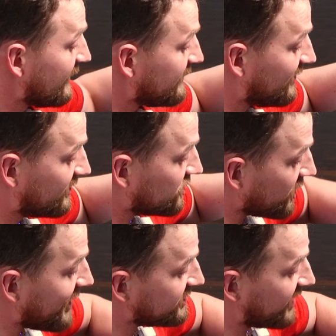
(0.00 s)
the
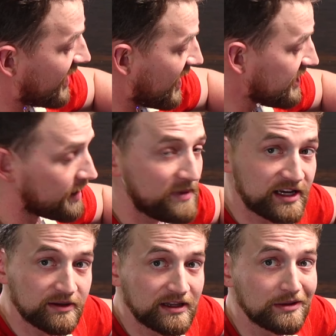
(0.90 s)
trash can and
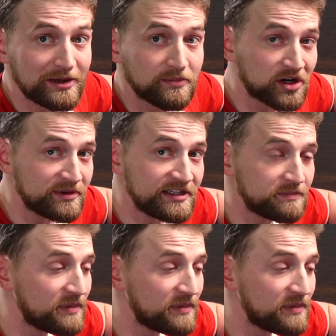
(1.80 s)
make it a little bit permanent.